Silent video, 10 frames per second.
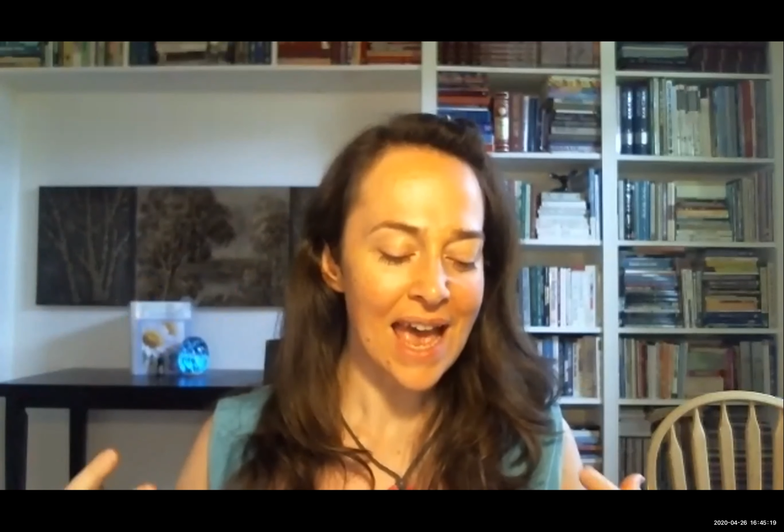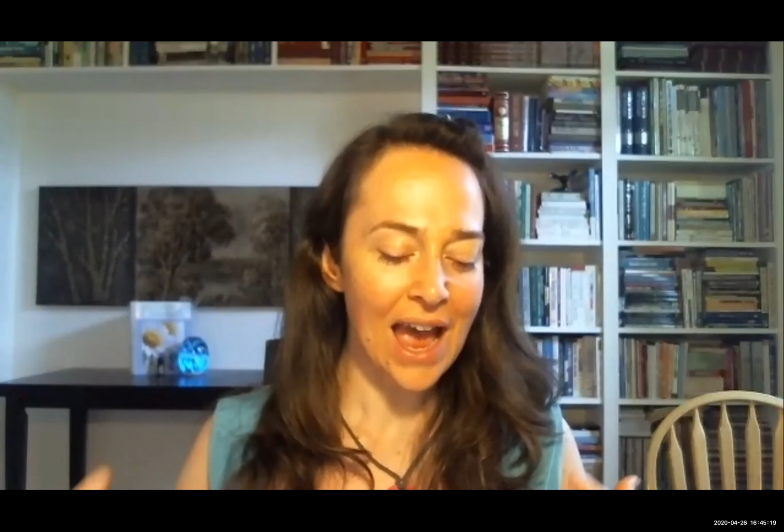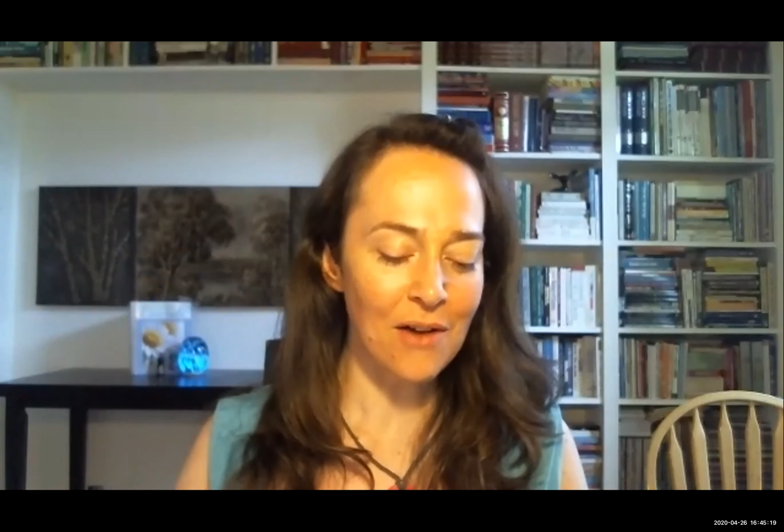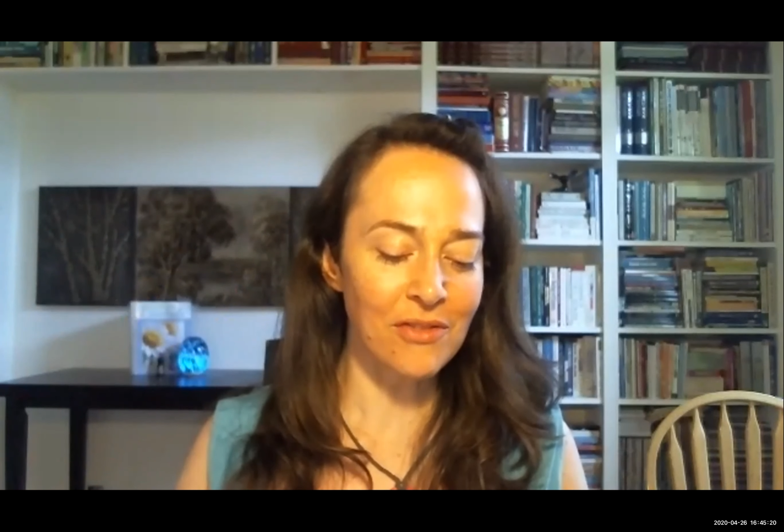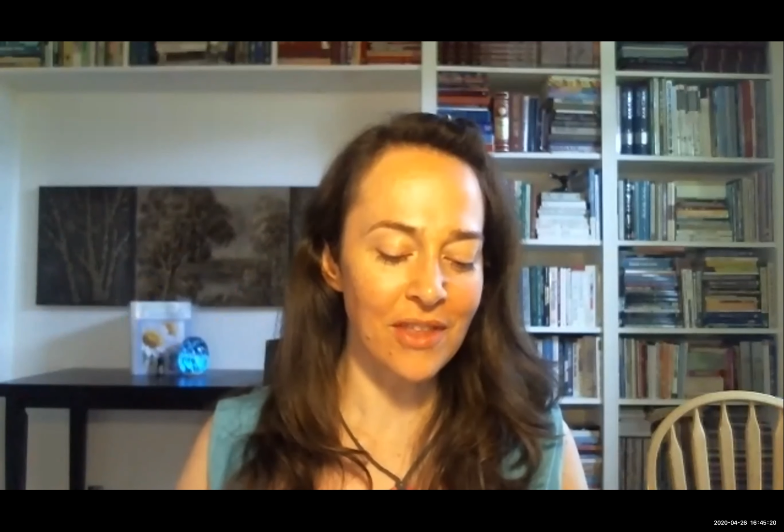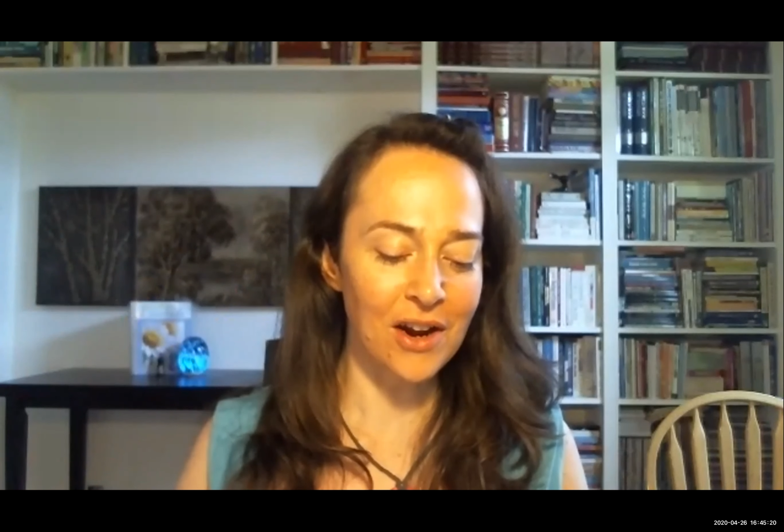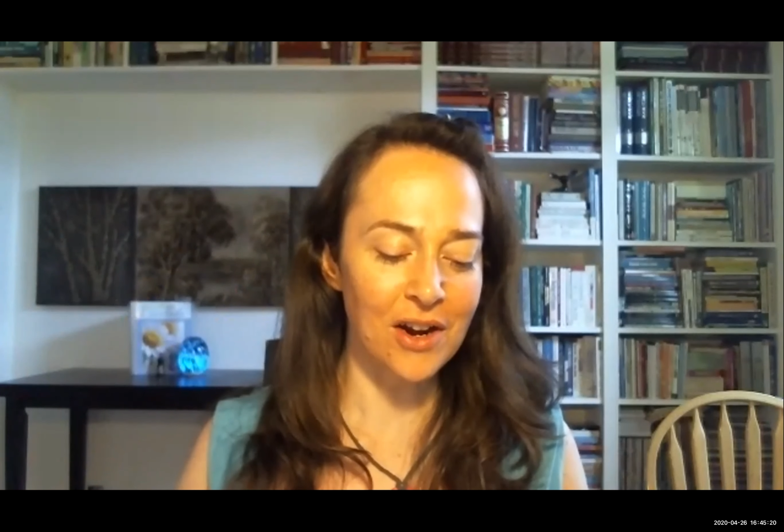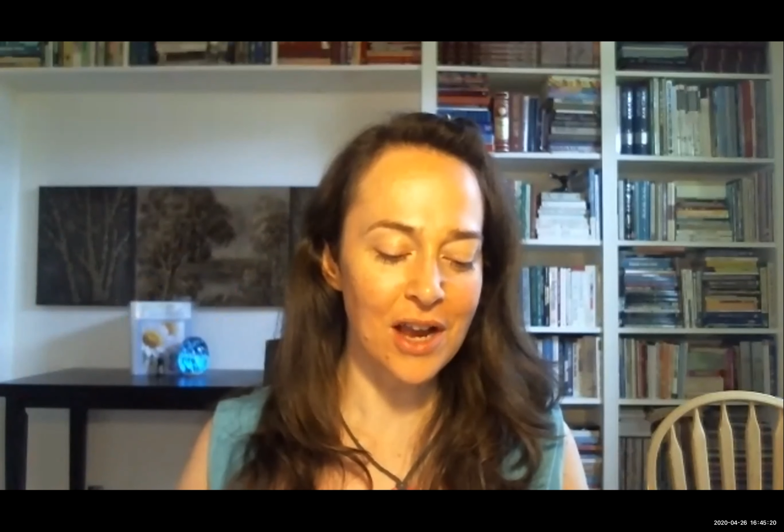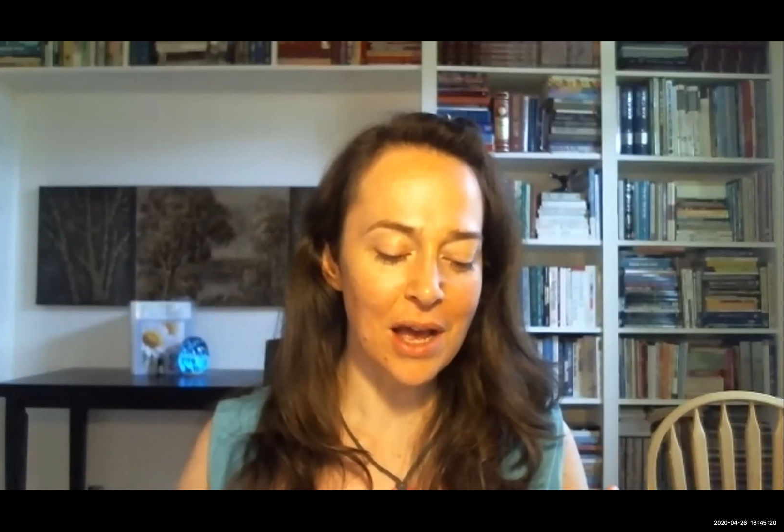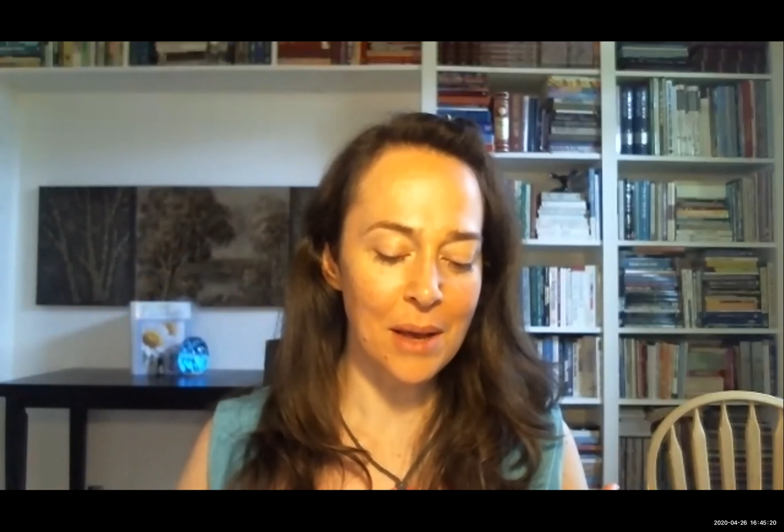out
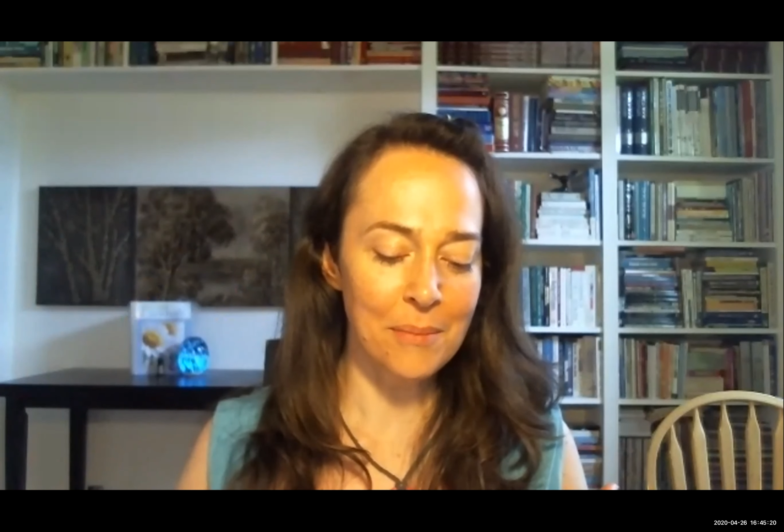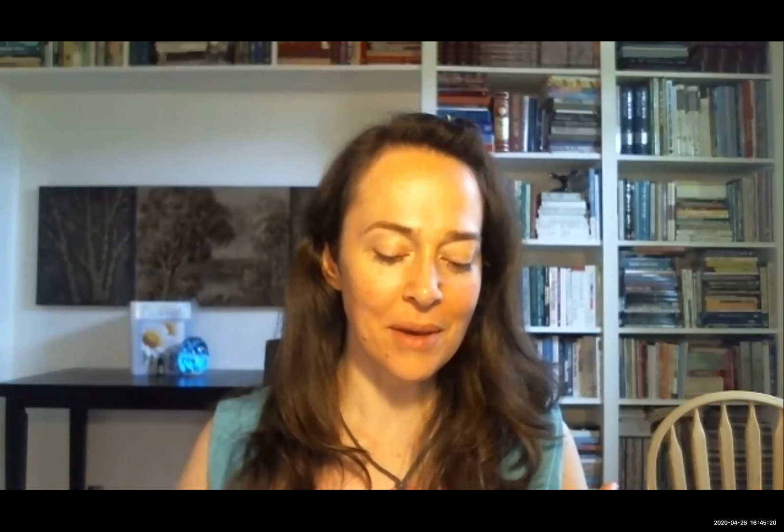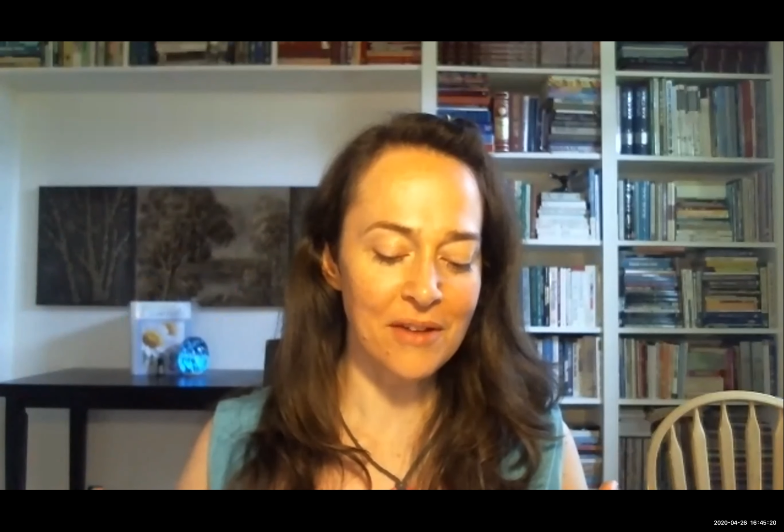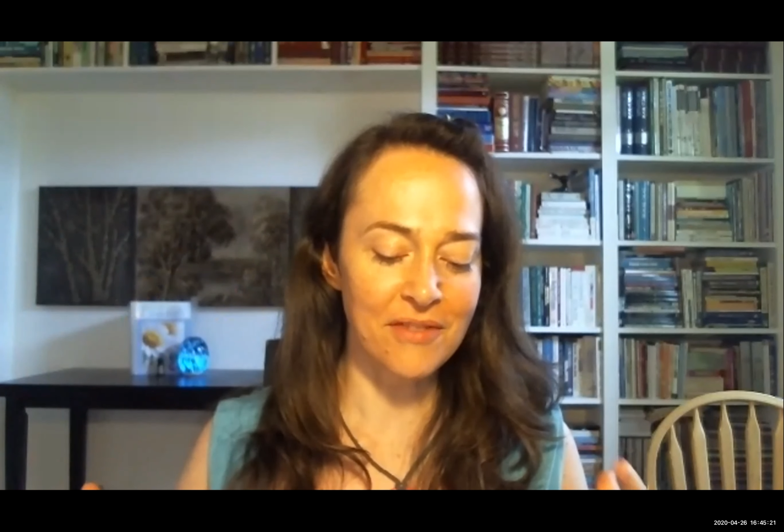there by